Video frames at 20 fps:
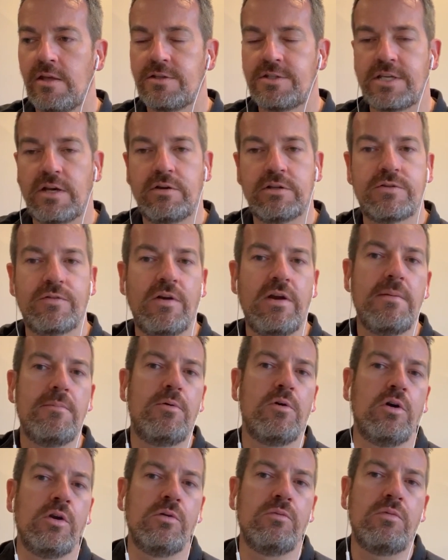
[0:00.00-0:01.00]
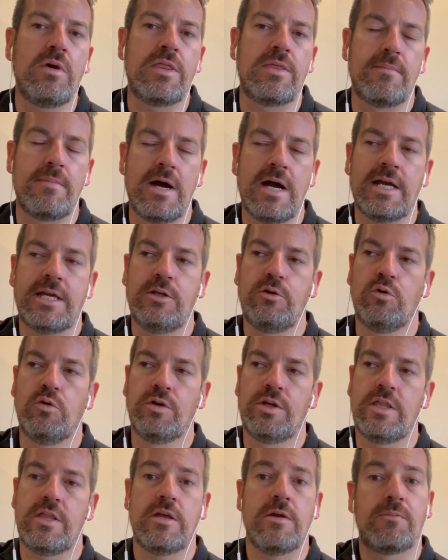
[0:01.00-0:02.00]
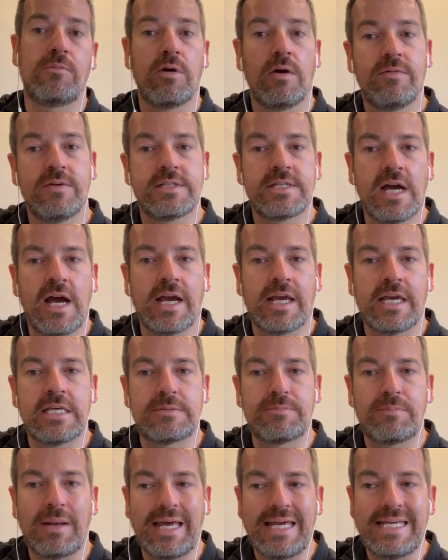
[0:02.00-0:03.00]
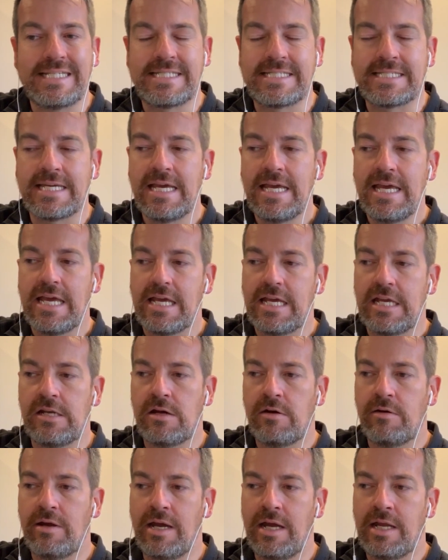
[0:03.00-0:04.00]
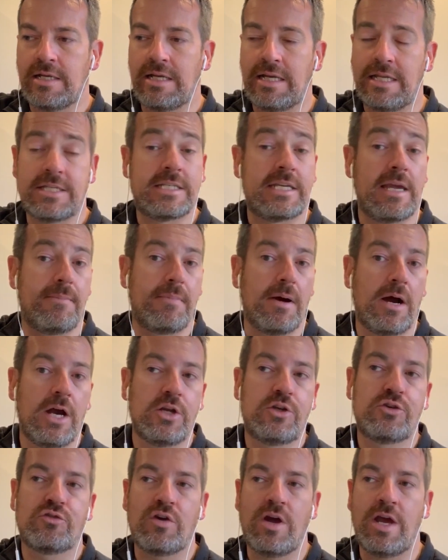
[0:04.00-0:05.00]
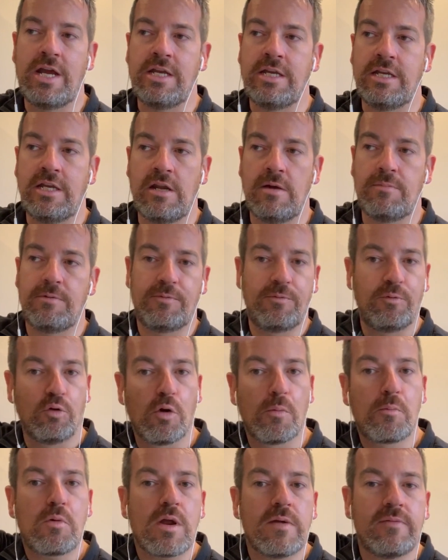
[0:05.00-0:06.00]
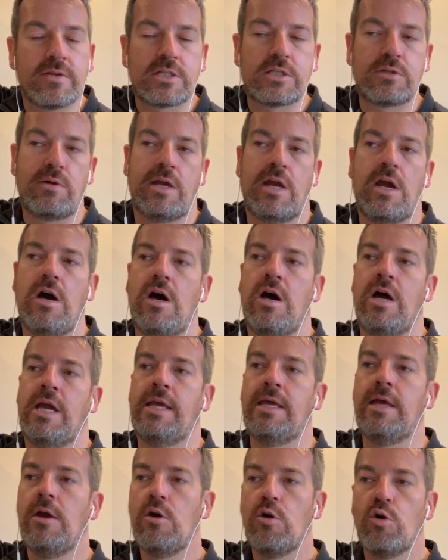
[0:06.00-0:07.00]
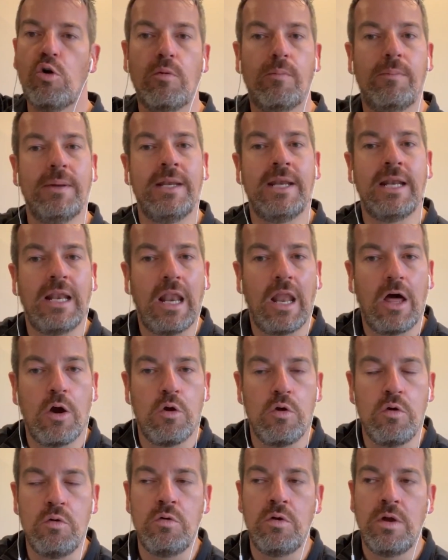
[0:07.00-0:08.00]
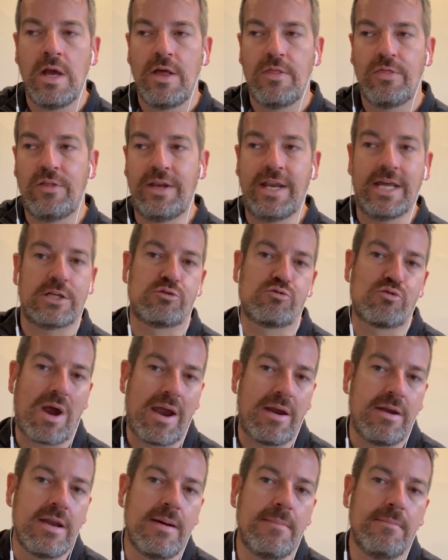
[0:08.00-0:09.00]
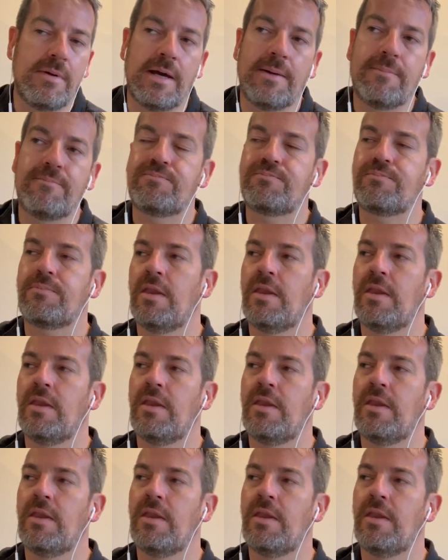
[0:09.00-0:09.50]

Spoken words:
So it's very important with the market order that your profit target is placed, you know, at, let's say, a buy trade, you know, before a previous swing high or below the next round number.